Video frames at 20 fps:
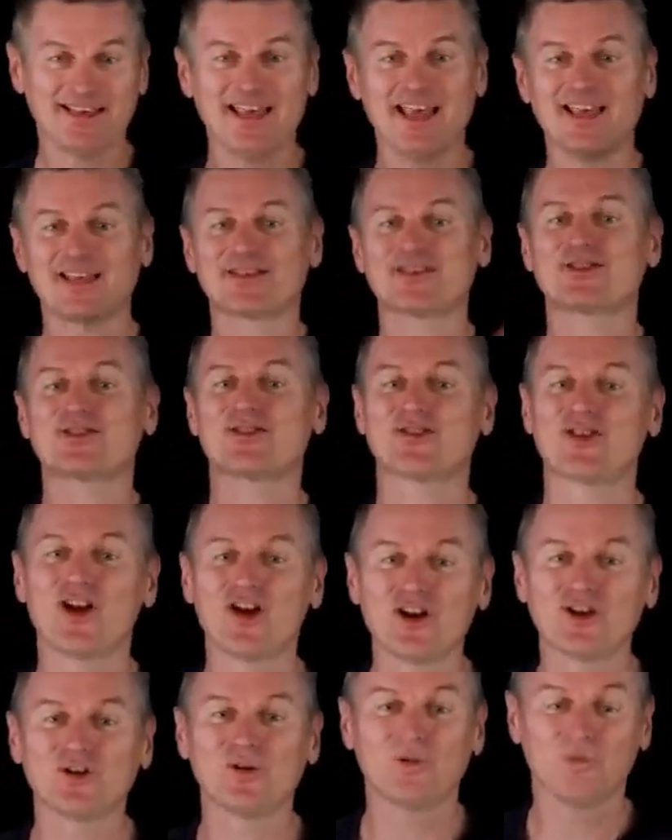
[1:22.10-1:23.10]
the
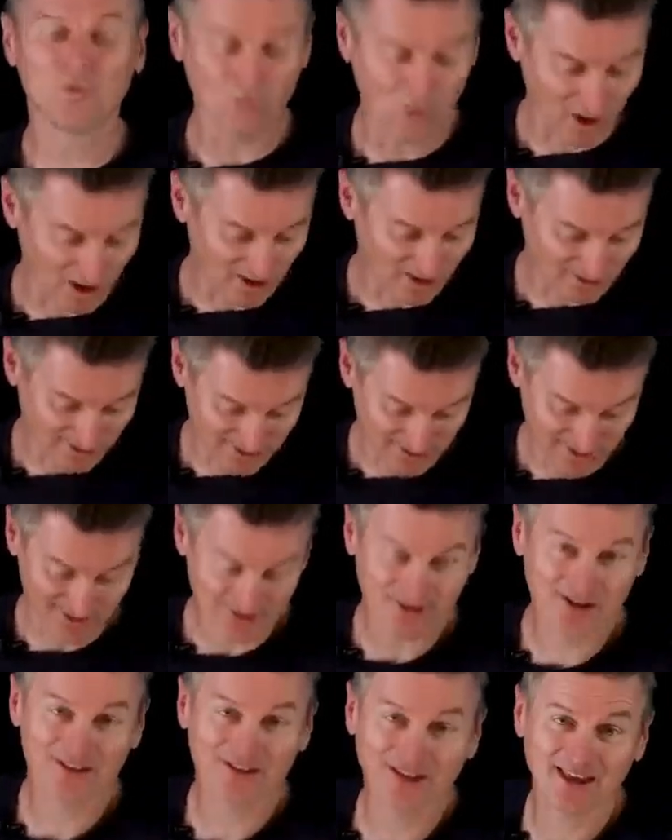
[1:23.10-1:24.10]
external world
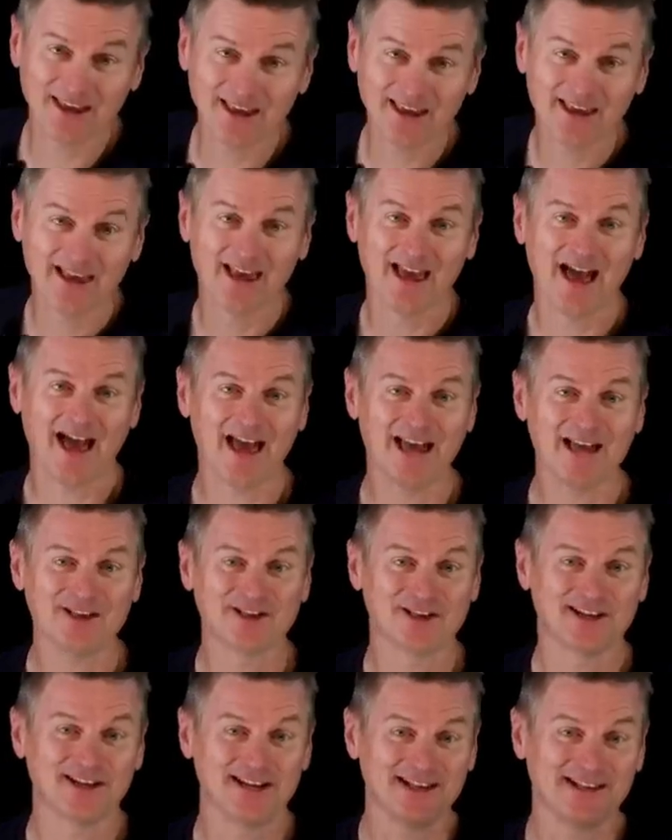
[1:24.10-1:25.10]
that the
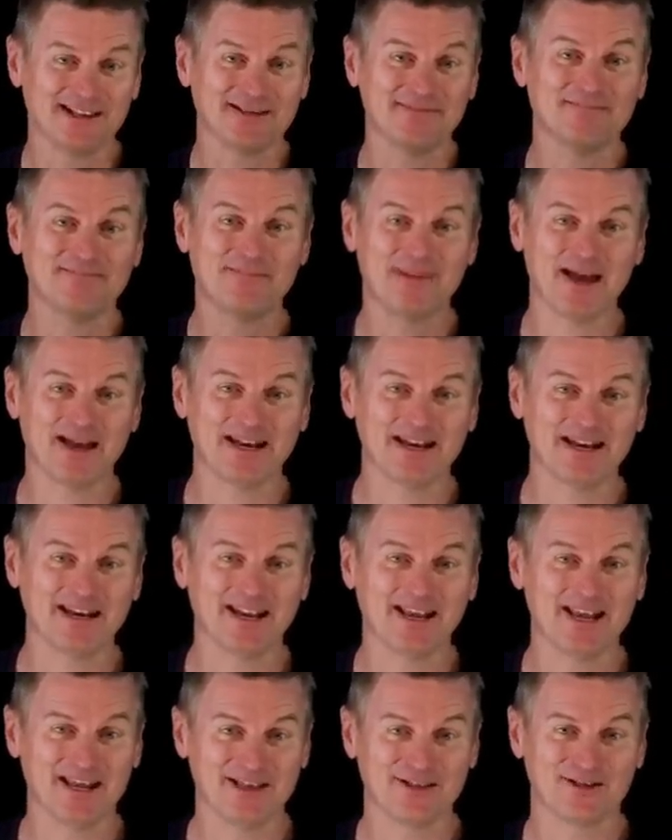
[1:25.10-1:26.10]
agent is
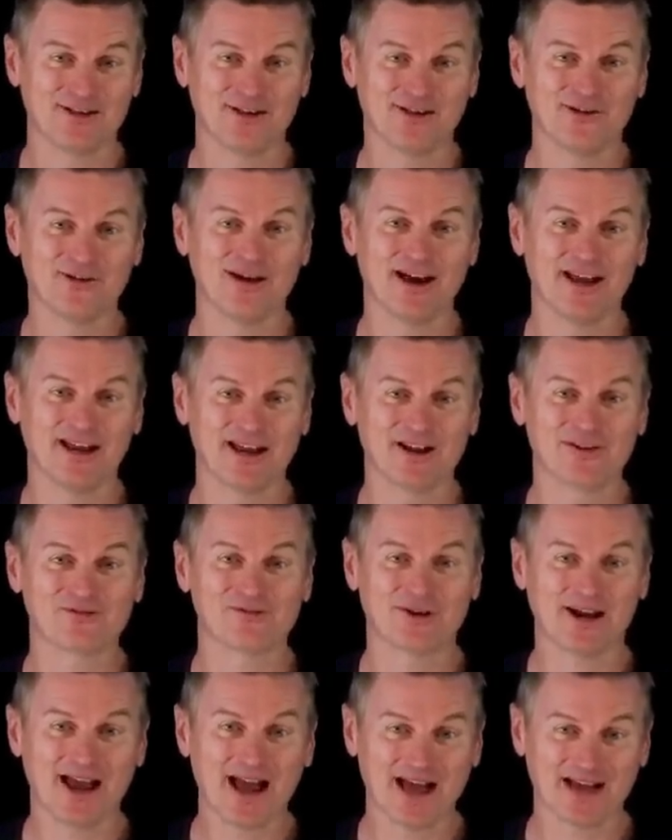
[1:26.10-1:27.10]
embedded into and it
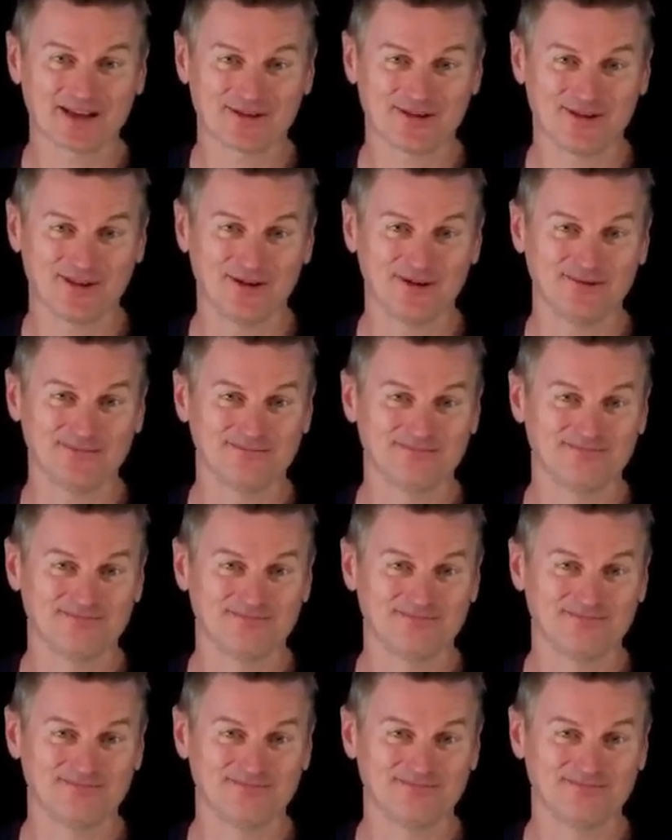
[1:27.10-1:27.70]
reacts to.